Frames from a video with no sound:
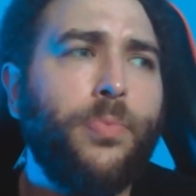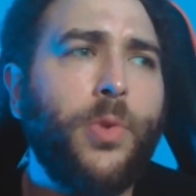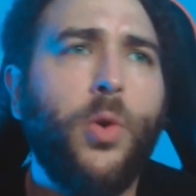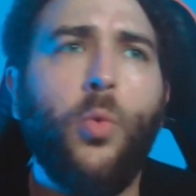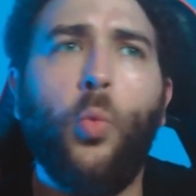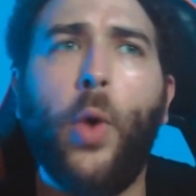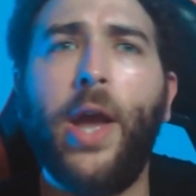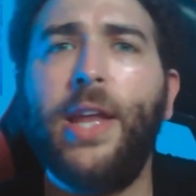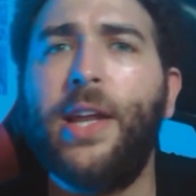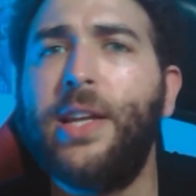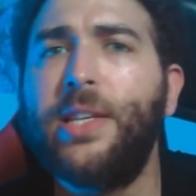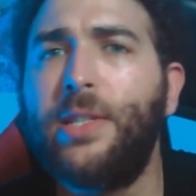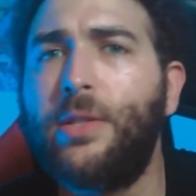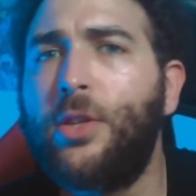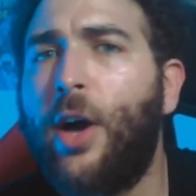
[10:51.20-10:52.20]
Wayne
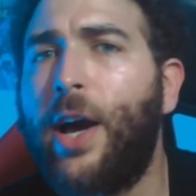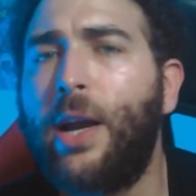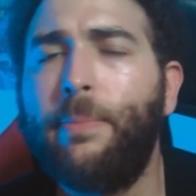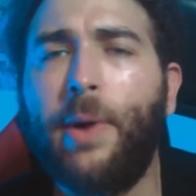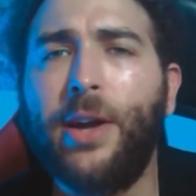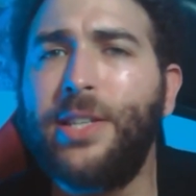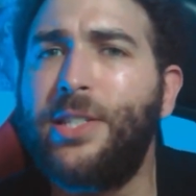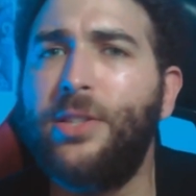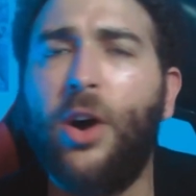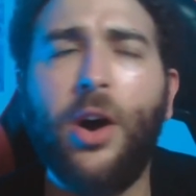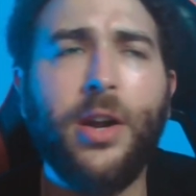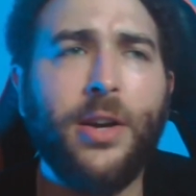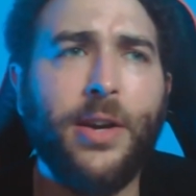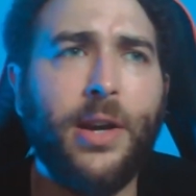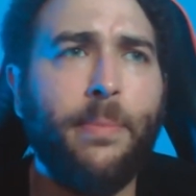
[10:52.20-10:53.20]
and talking about his
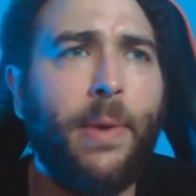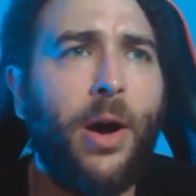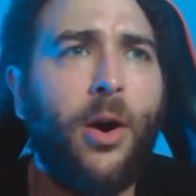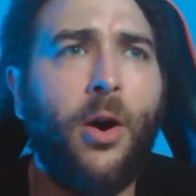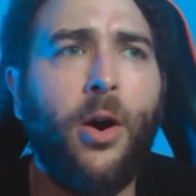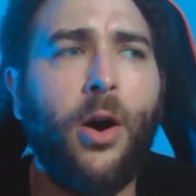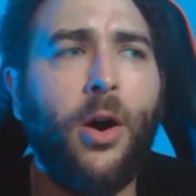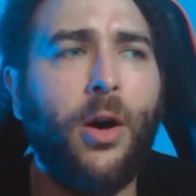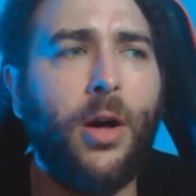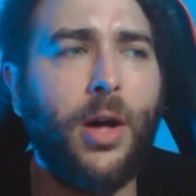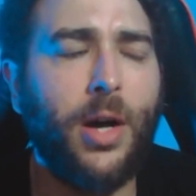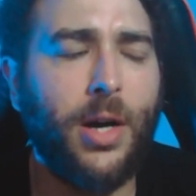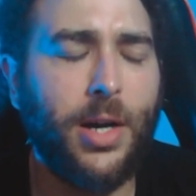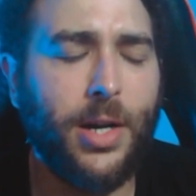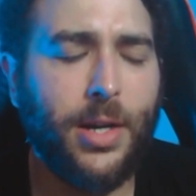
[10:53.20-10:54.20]
daughter and about
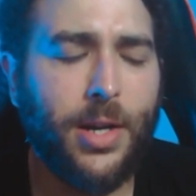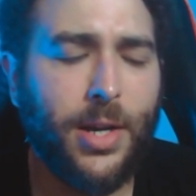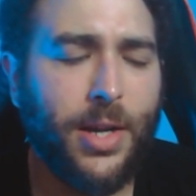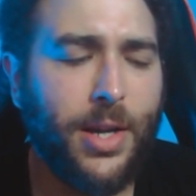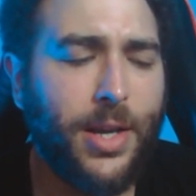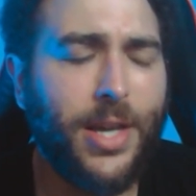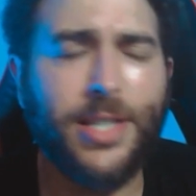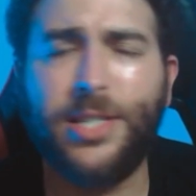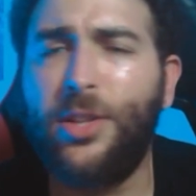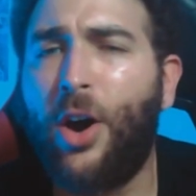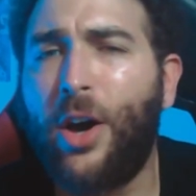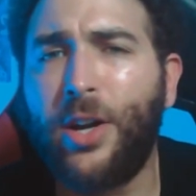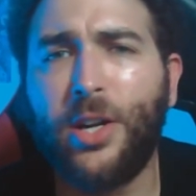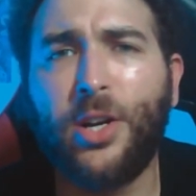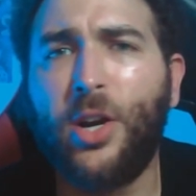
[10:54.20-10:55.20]
how his
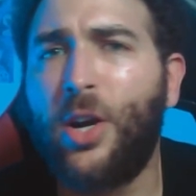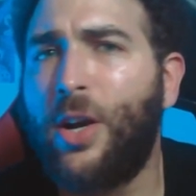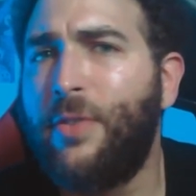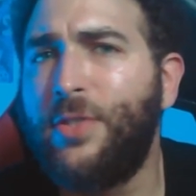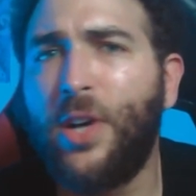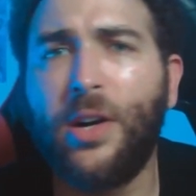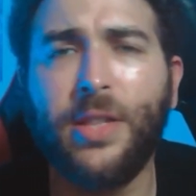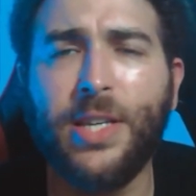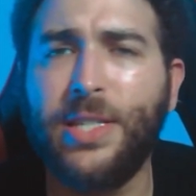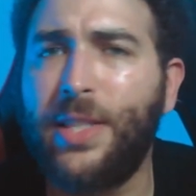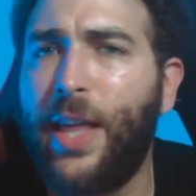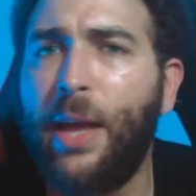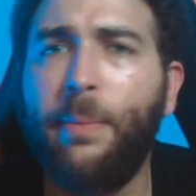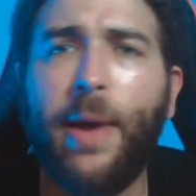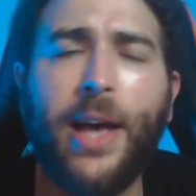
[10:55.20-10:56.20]
daughter curves all these
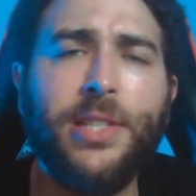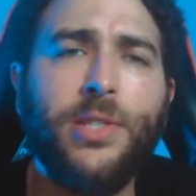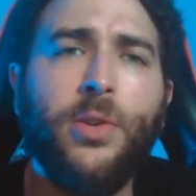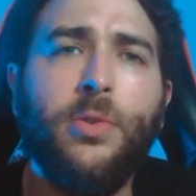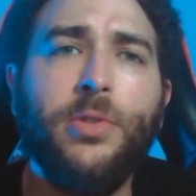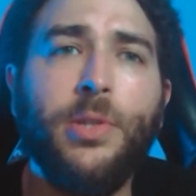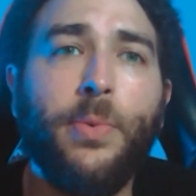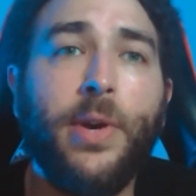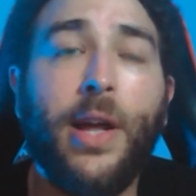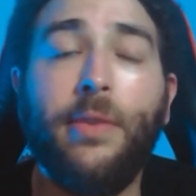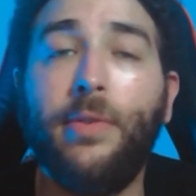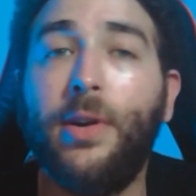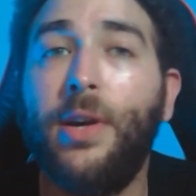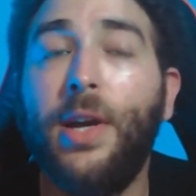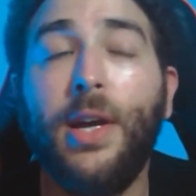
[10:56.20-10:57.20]
lame ass dudes or
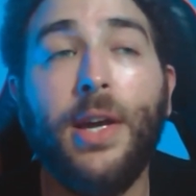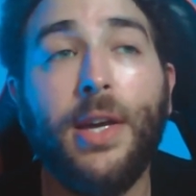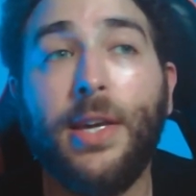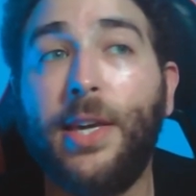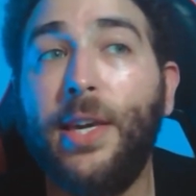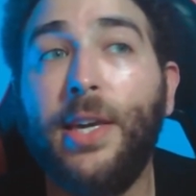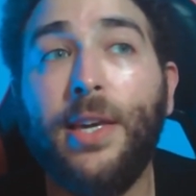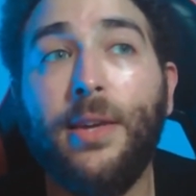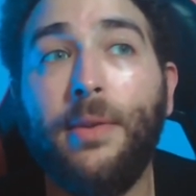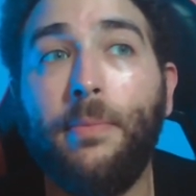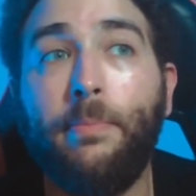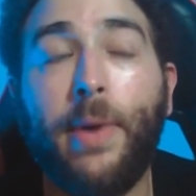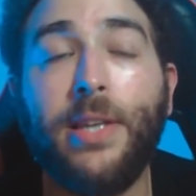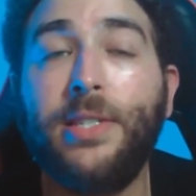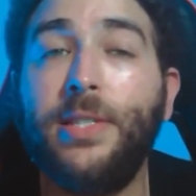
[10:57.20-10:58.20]
whatever. He
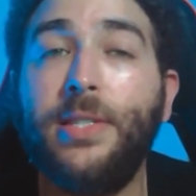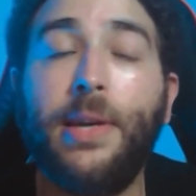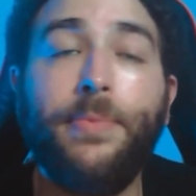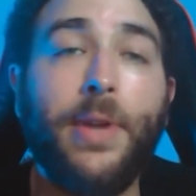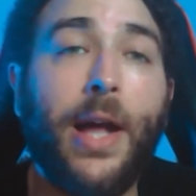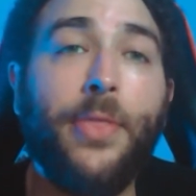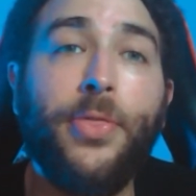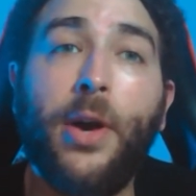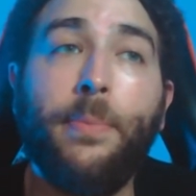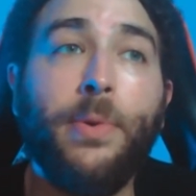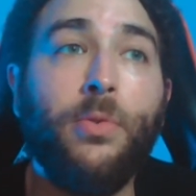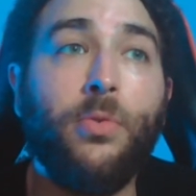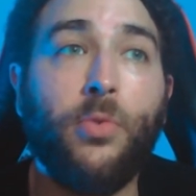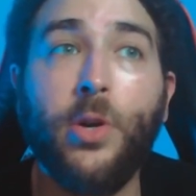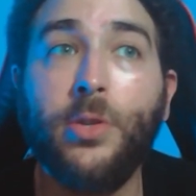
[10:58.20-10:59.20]
mentioned something I thought would
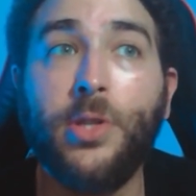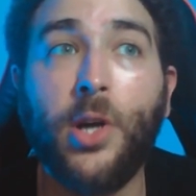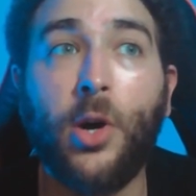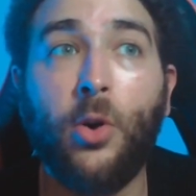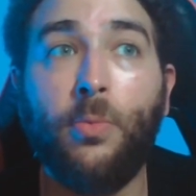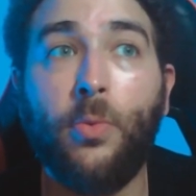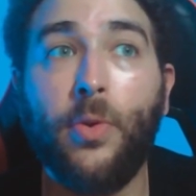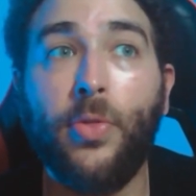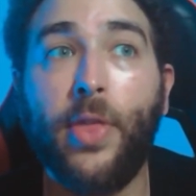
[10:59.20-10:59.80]
be real dope with